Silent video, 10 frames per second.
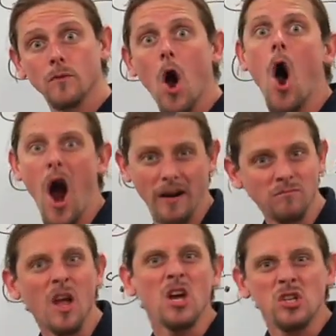All right.
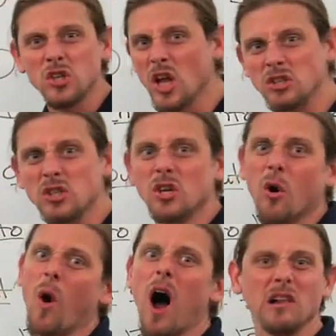So let's
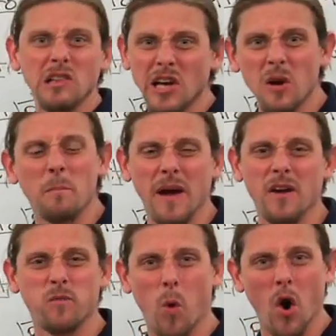do a little bit
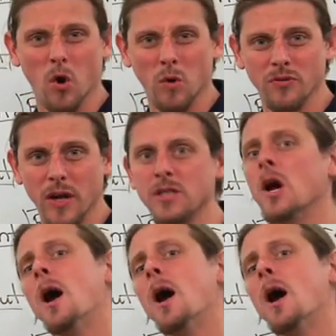of work with this.